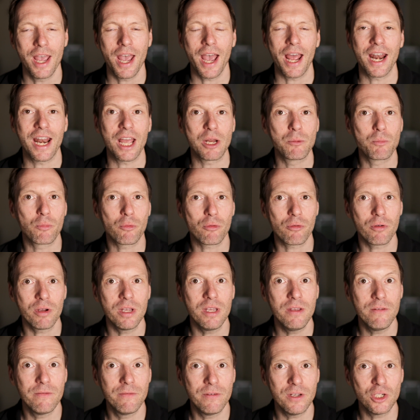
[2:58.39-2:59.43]
and I
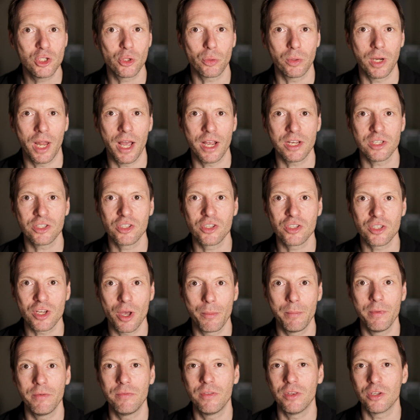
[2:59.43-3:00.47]
pre-visualized
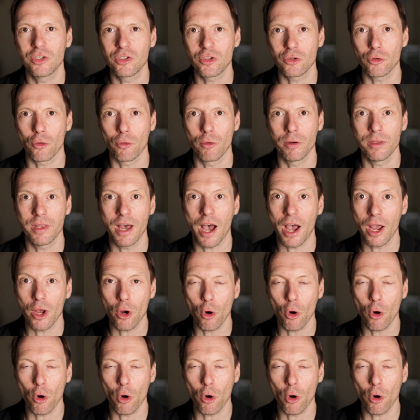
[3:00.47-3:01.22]
some of the story that I